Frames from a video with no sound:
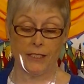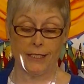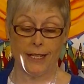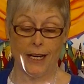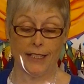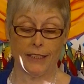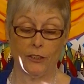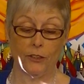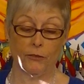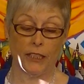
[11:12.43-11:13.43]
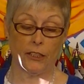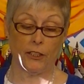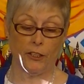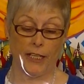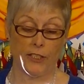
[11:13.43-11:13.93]
did not include
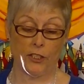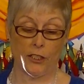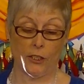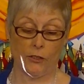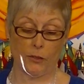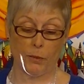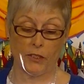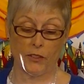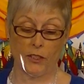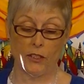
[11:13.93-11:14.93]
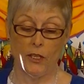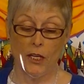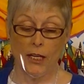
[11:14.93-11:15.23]
reincarnation and ghost busting,